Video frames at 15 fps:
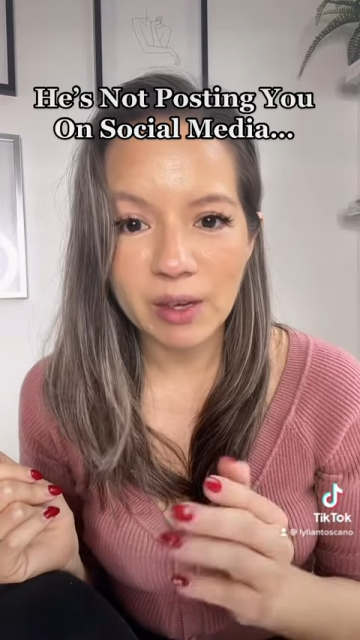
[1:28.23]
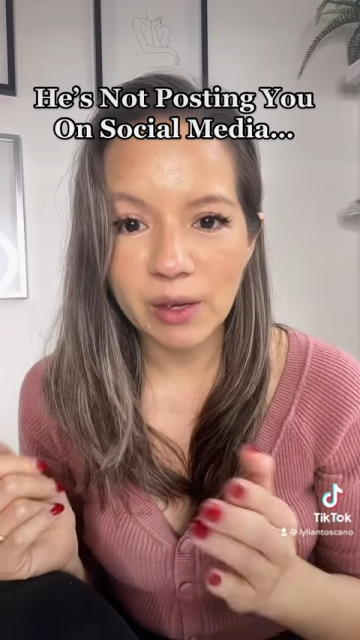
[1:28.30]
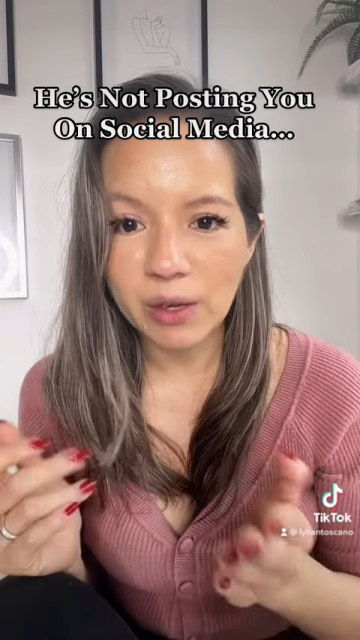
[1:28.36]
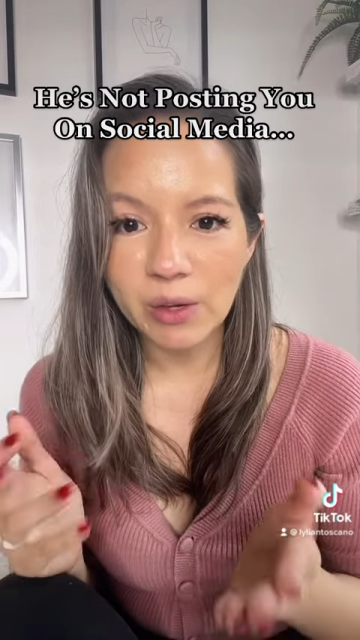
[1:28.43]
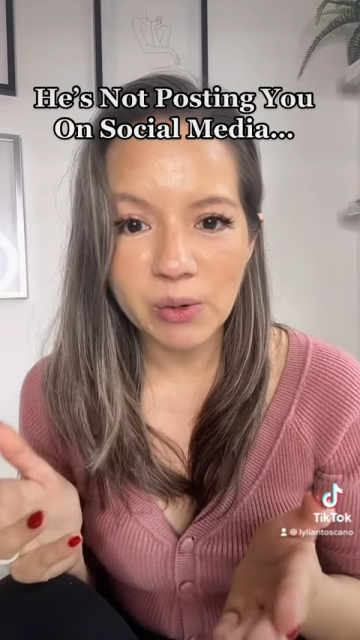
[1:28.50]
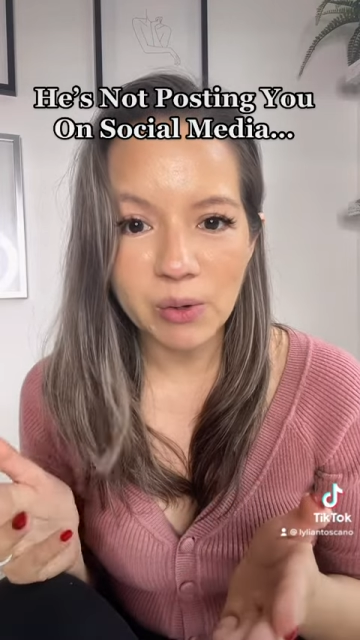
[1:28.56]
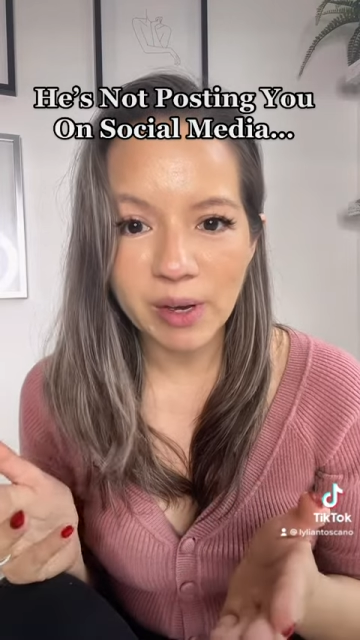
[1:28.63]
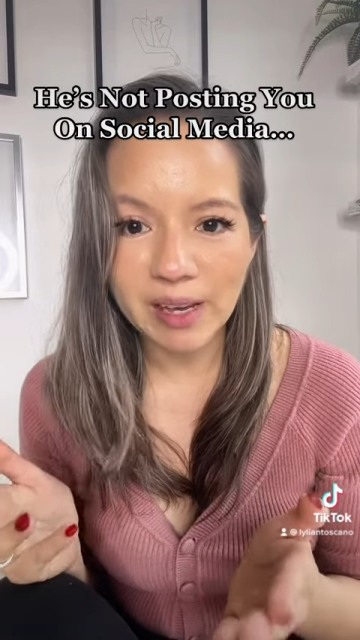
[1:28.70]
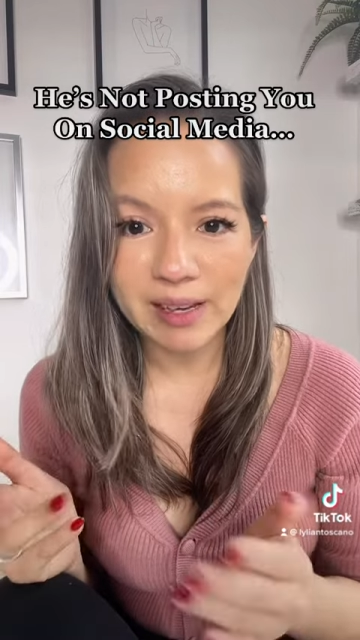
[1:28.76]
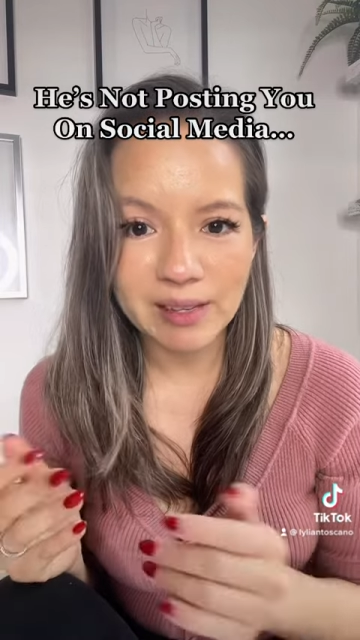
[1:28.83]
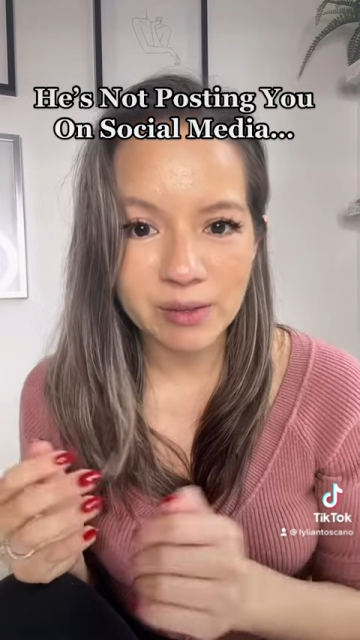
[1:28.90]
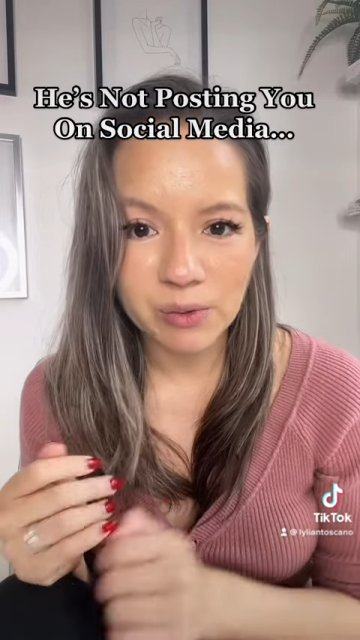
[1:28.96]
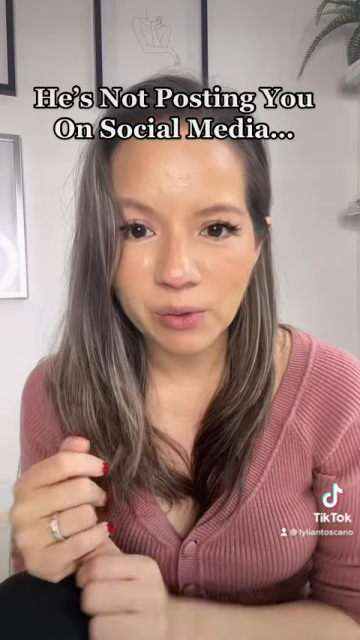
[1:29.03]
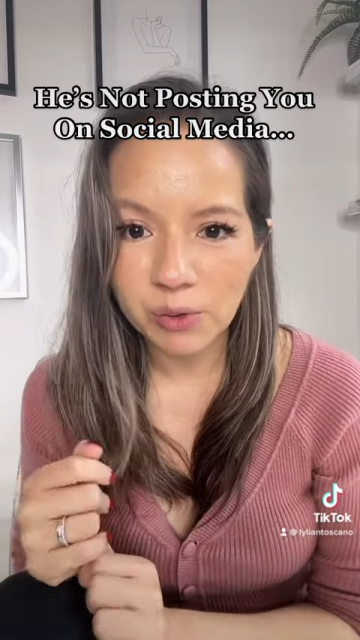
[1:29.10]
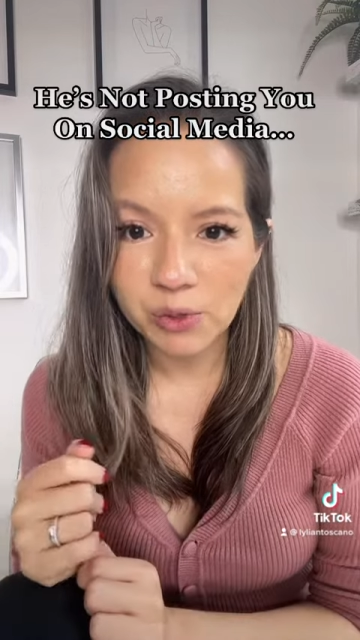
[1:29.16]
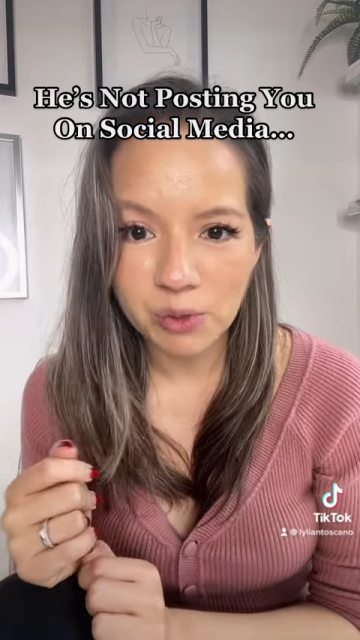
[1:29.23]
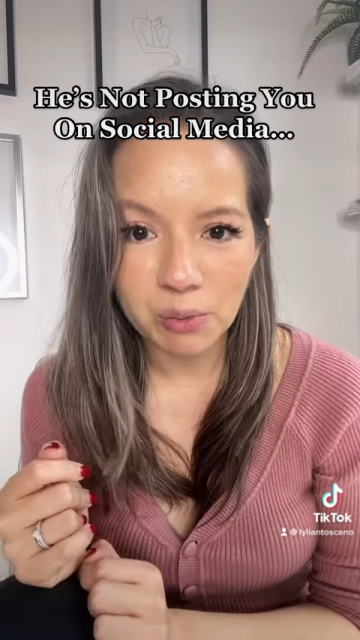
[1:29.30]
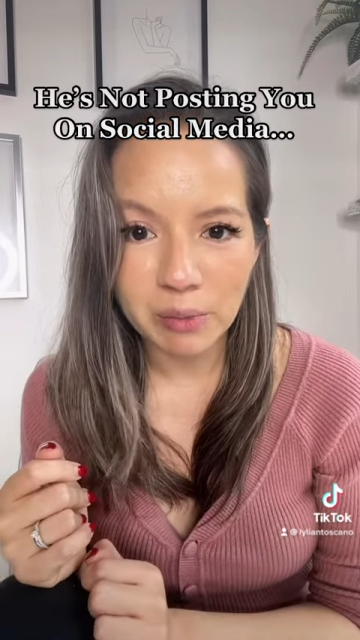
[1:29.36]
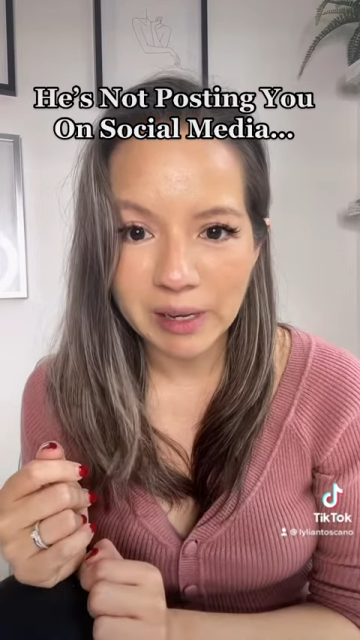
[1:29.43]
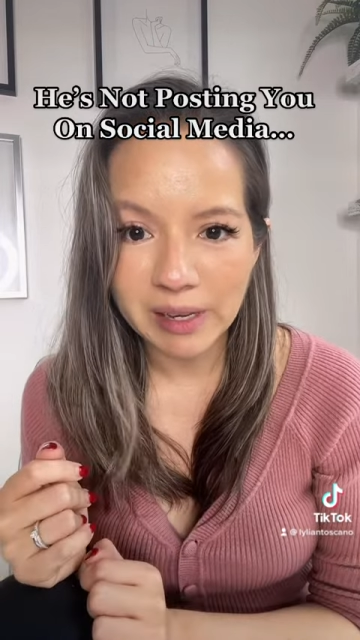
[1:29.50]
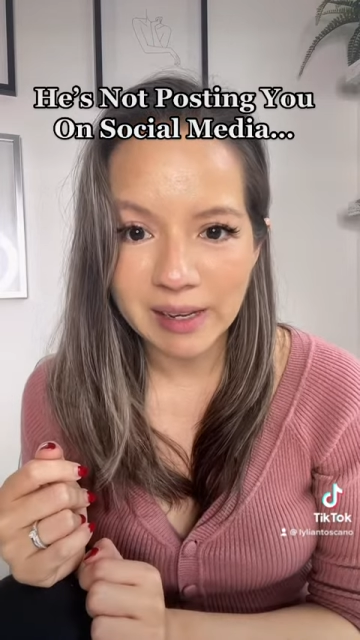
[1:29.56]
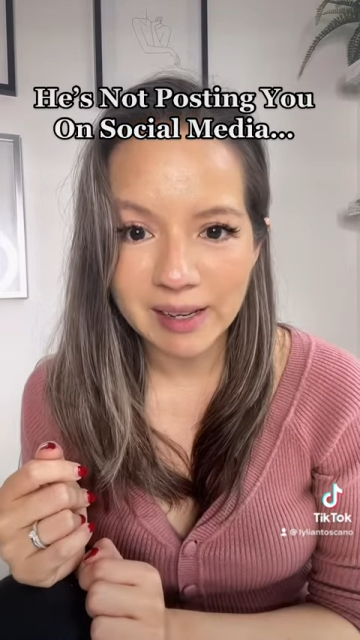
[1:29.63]
you in his social
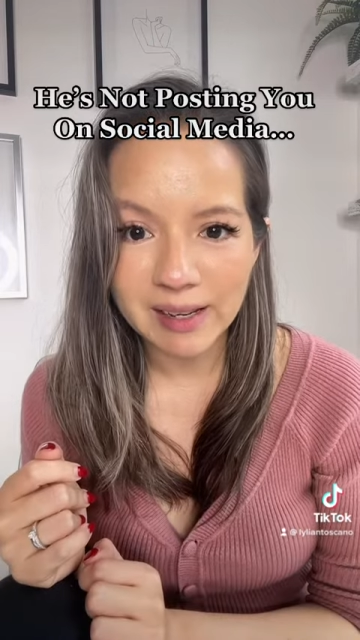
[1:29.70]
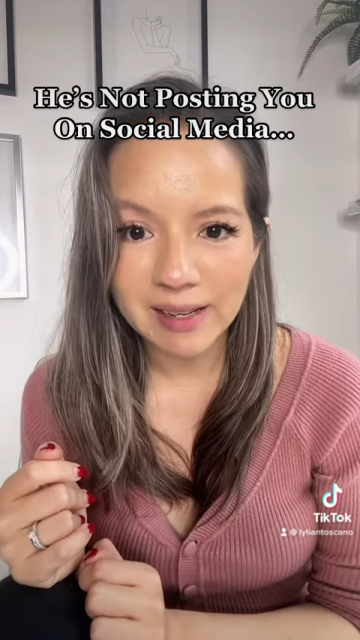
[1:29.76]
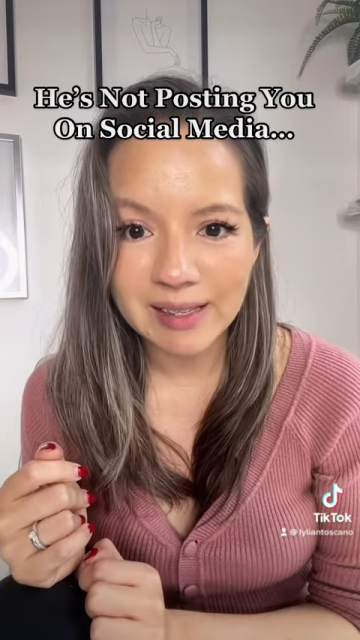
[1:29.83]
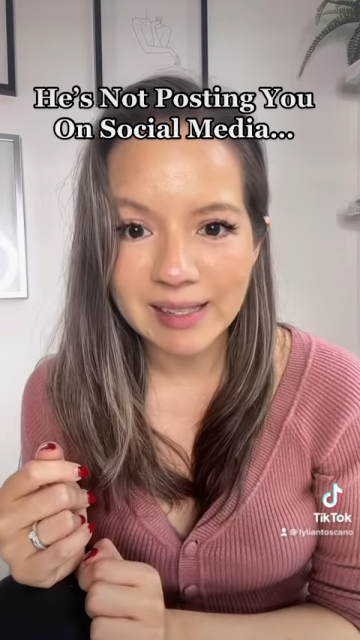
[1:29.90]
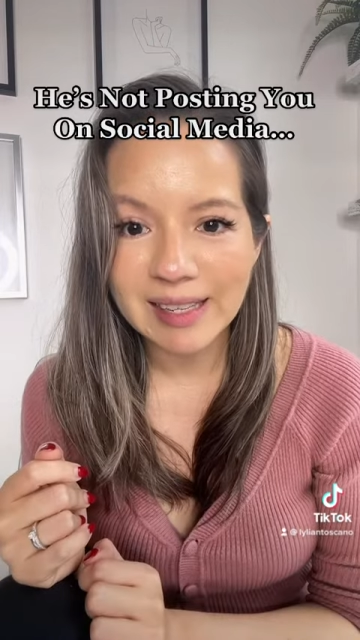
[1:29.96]
media